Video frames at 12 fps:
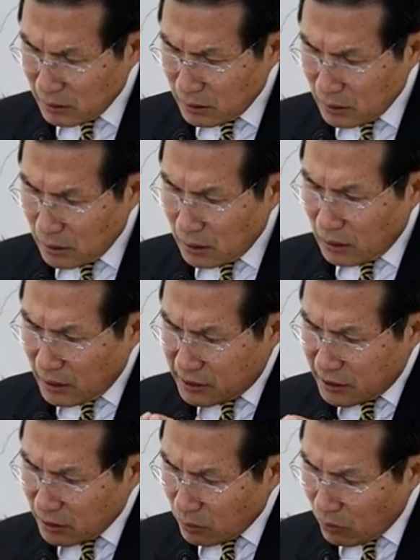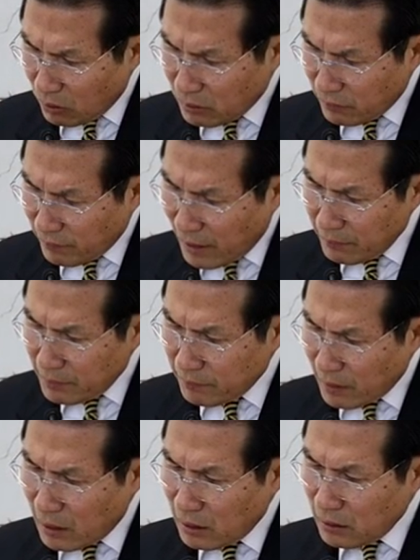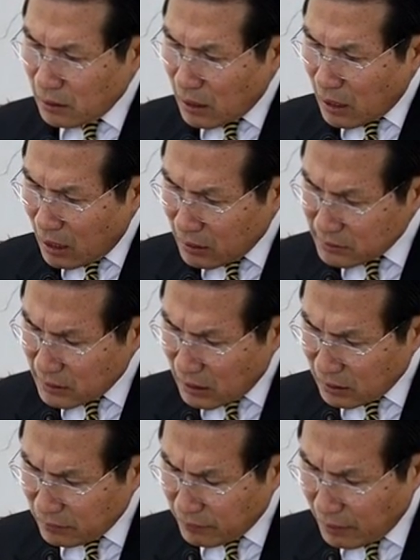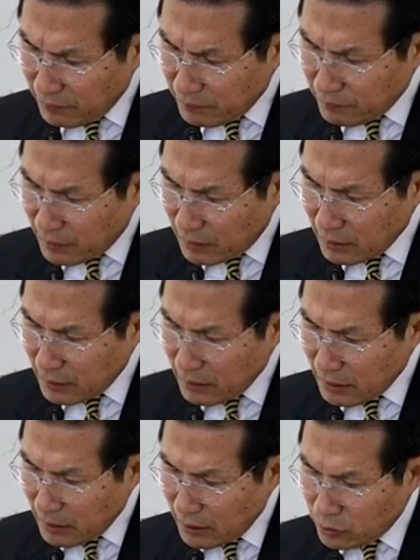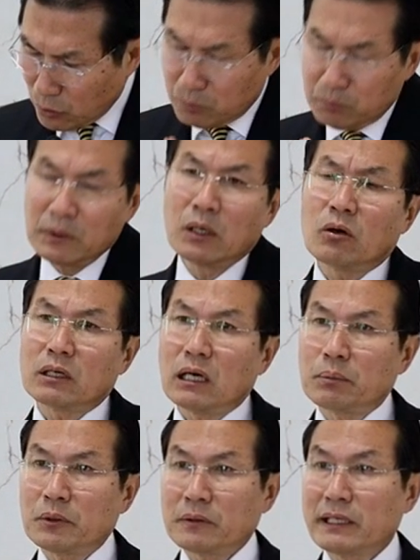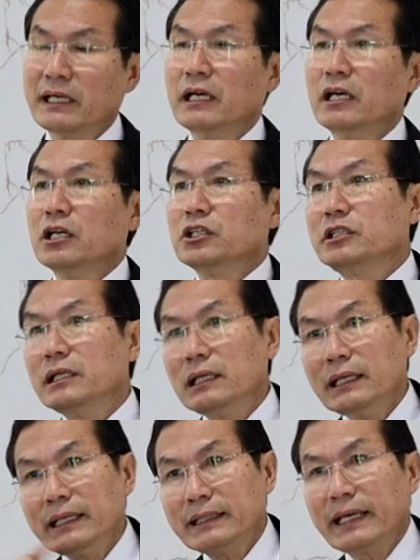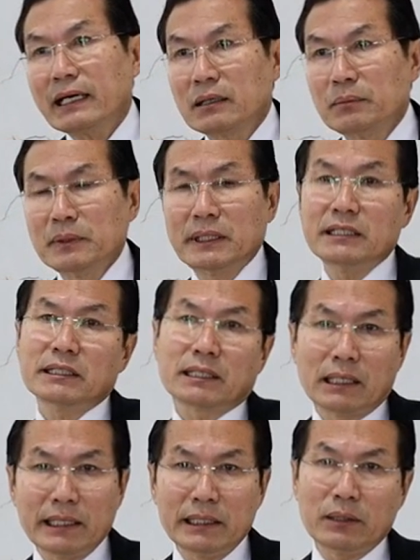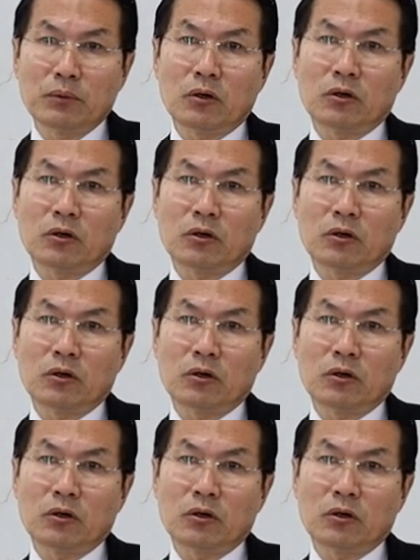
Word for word: Leshing rock of I we wang, akasak of I we wang, itum hot nap lung re. Chili take him a daisy kalane war.